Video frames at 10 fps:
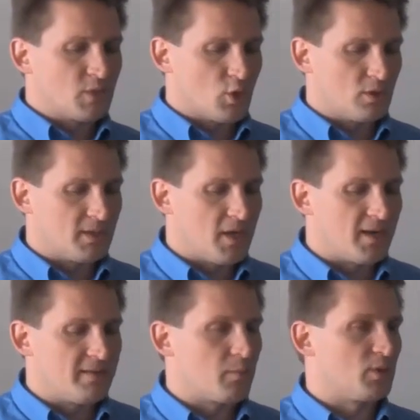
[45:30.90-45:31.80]
early
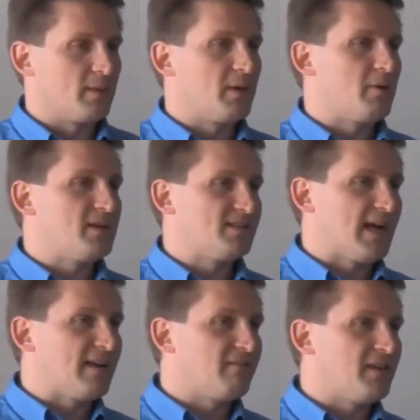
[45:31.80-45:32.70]
on in the preliminary
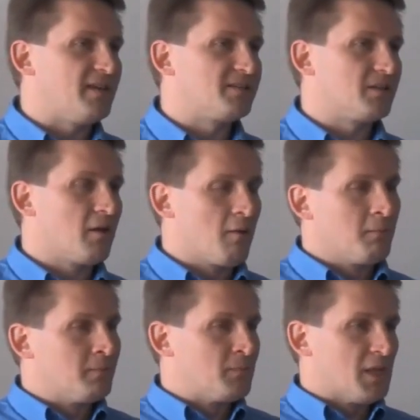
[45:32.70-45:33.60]
design phase.
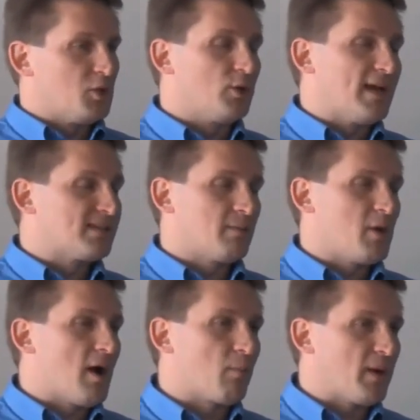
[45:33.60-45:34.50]
You guys are going to
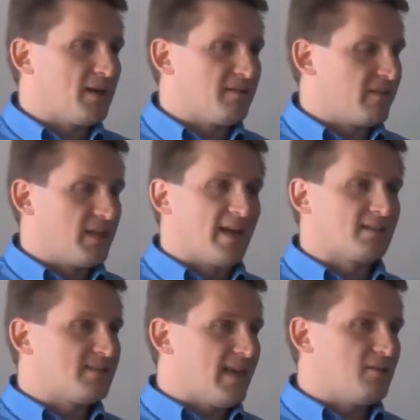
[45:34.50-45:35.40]
be operating it for the next
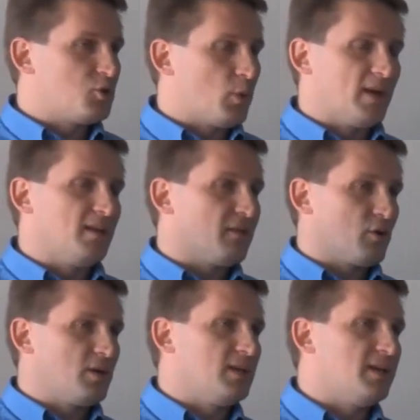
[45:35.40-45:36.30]
10, 20,
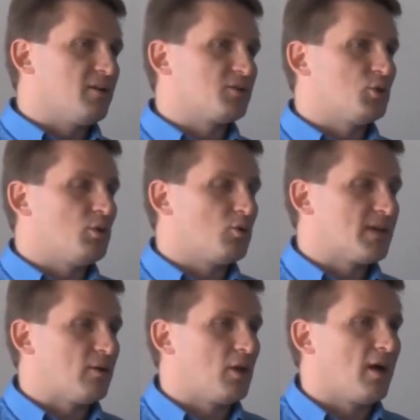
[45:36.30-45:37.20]
30 years, who knows
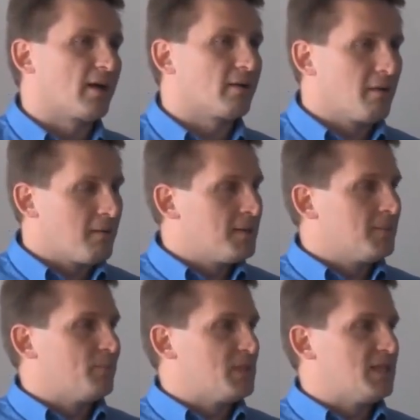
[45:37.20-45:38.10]
how long.
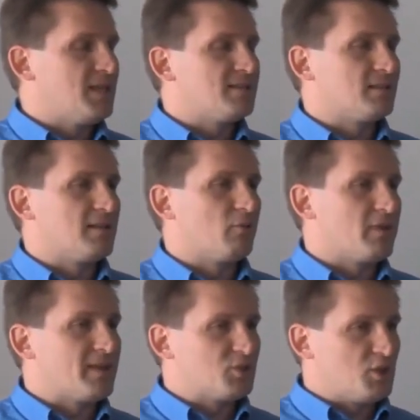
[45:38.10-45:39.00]
You need to live
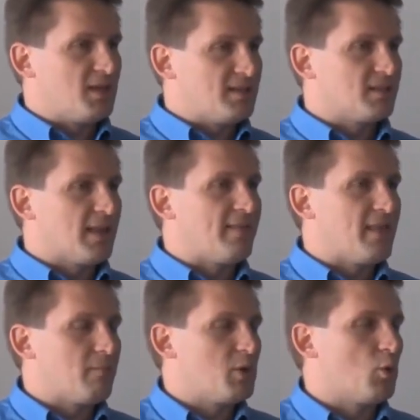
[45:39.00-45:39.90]
with it, so you need to let
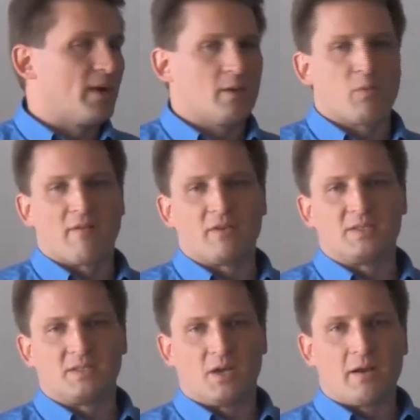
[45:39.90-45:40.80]
them know what your
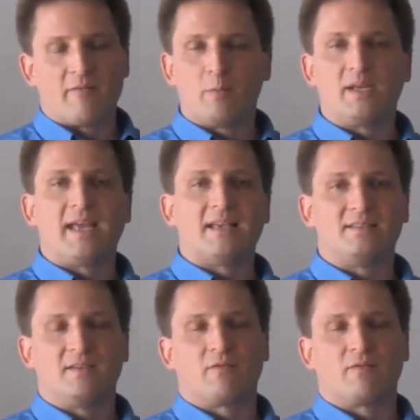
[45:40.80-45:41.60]
preferences are. Everybody has